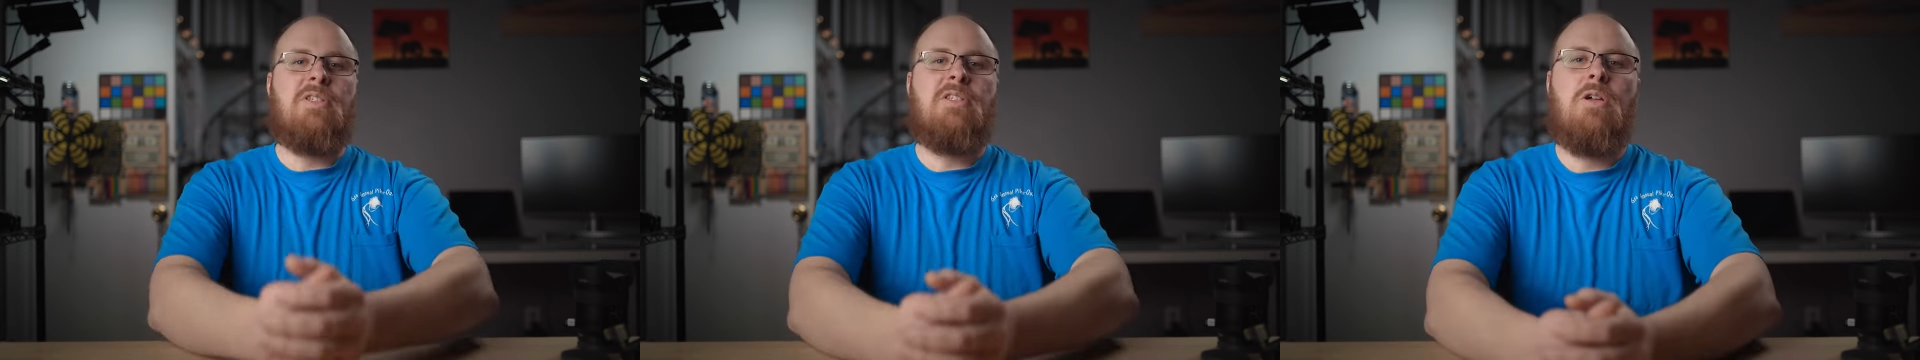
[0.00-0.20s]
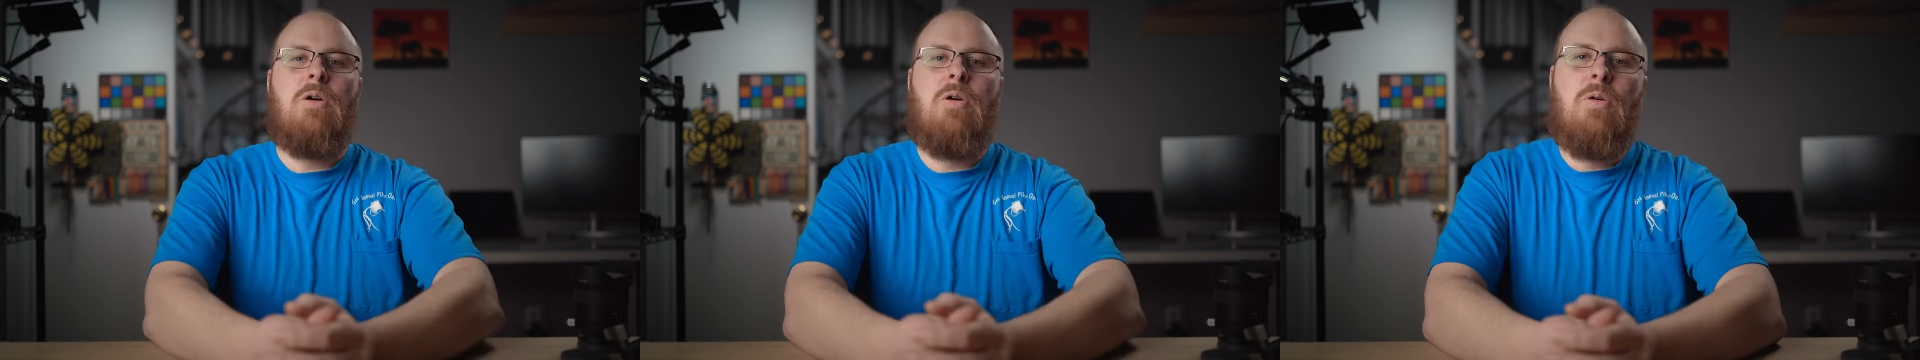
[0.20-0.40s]

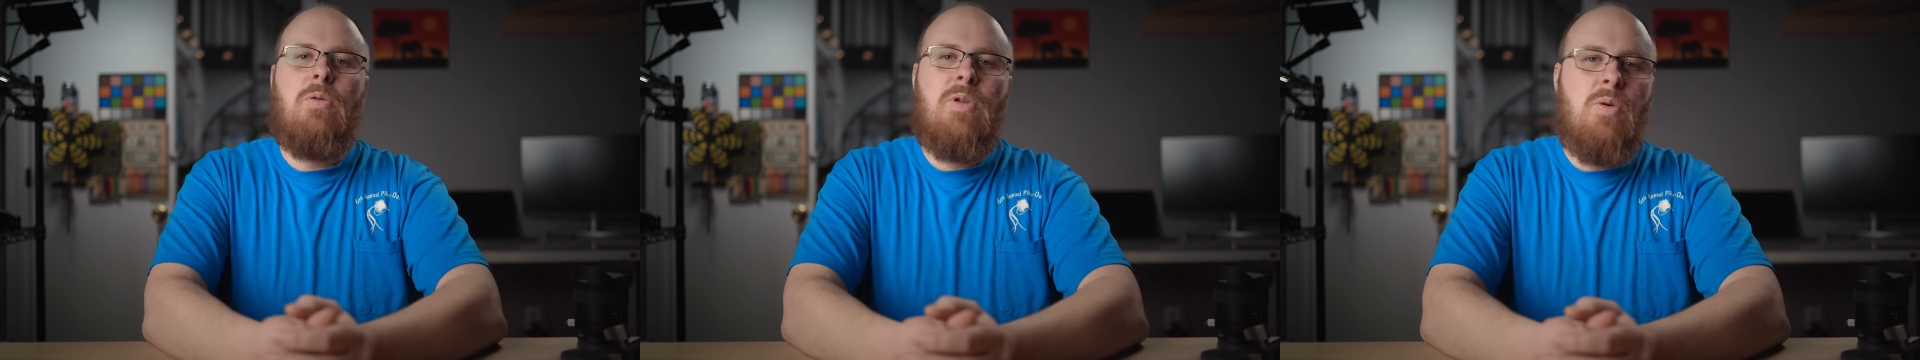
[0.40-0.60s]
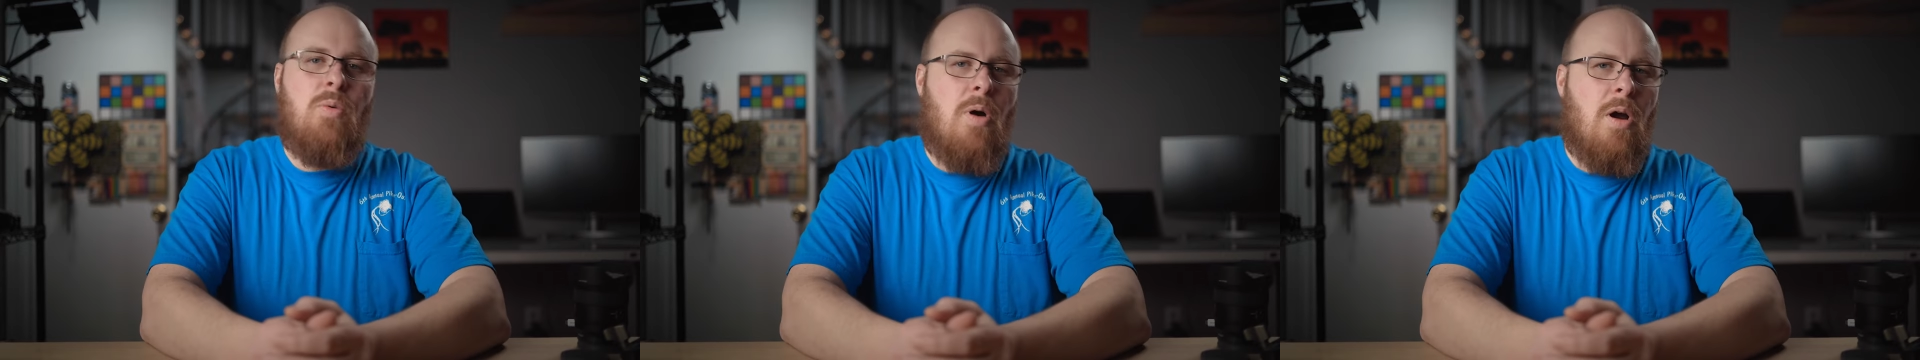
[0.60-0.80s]
So
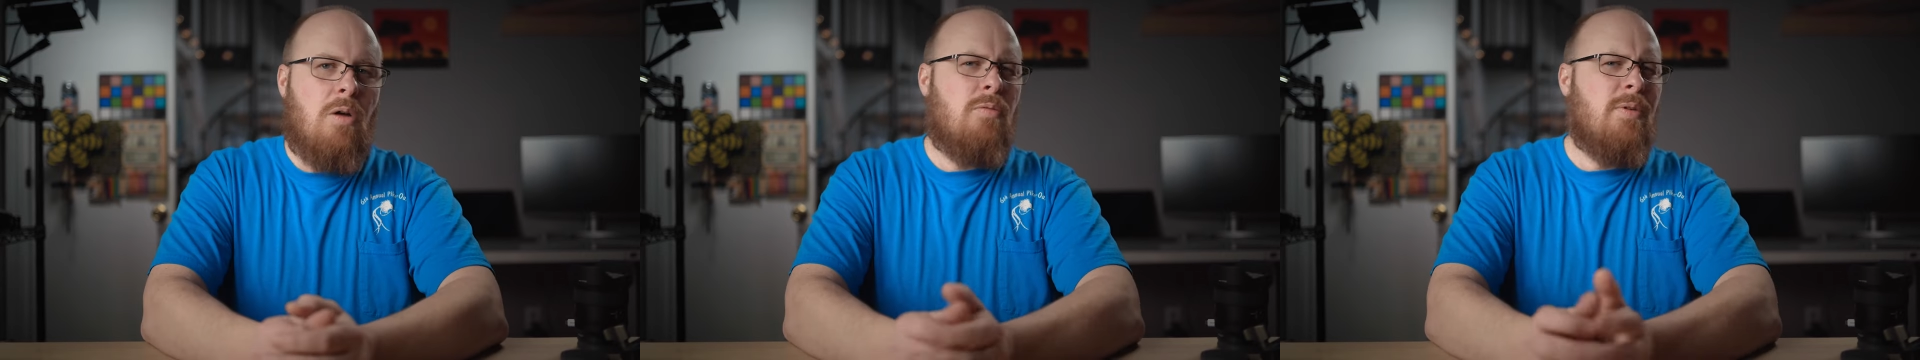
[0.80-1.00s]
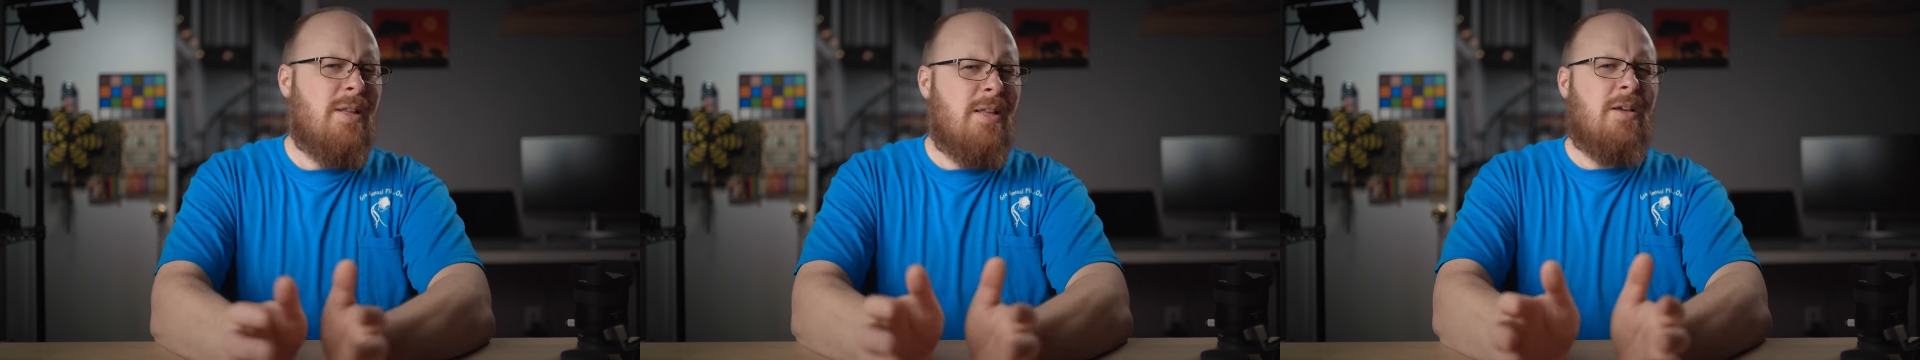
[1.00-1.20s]
you are
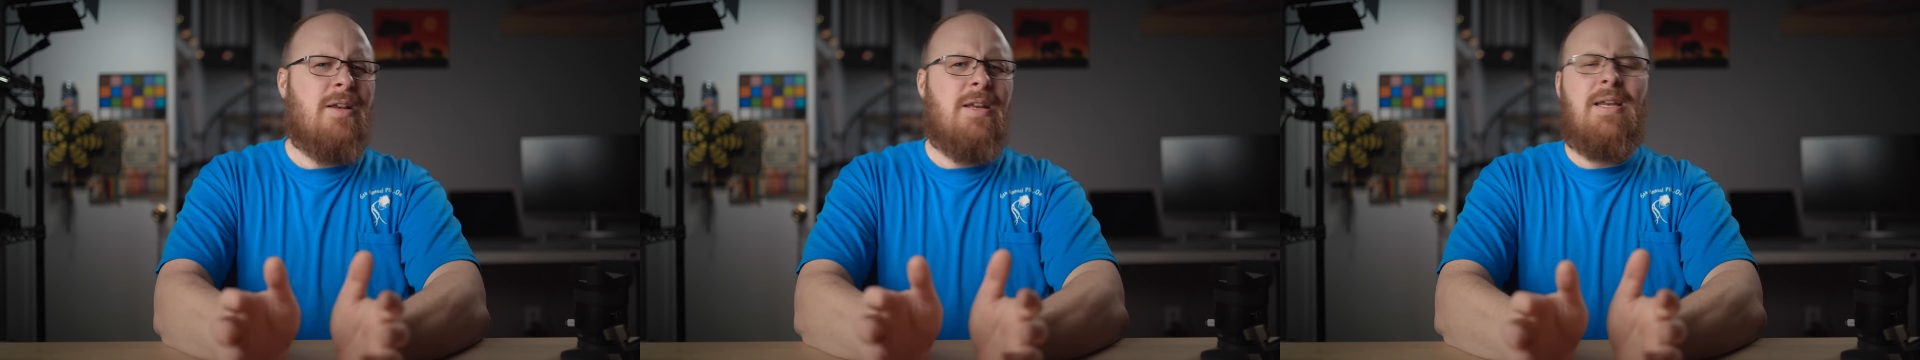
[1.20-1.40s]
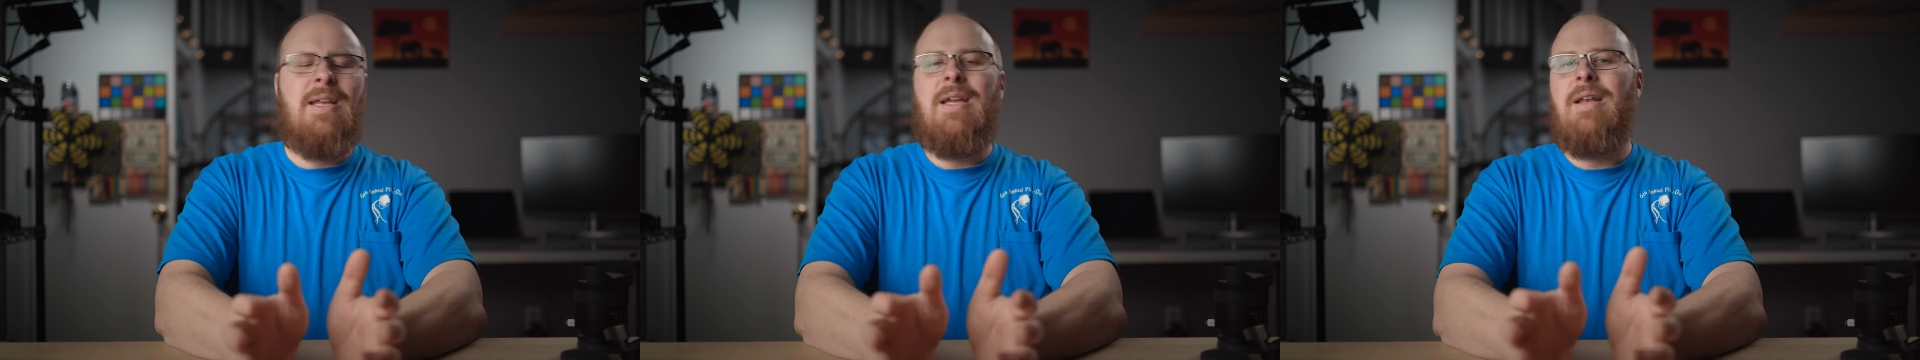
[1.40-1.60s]
really going
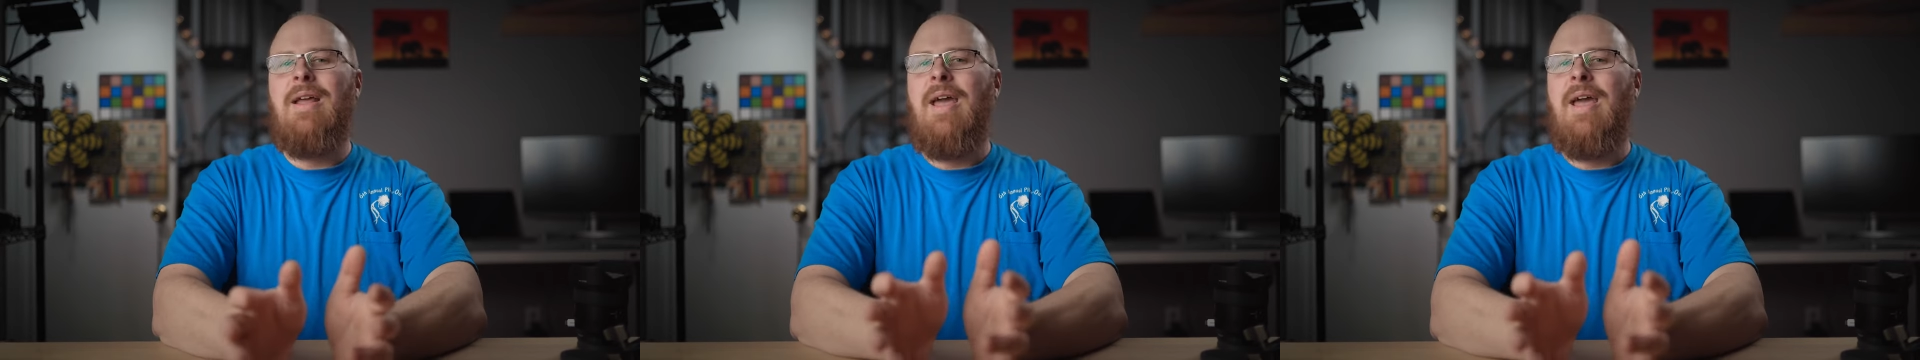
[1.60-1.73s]
to need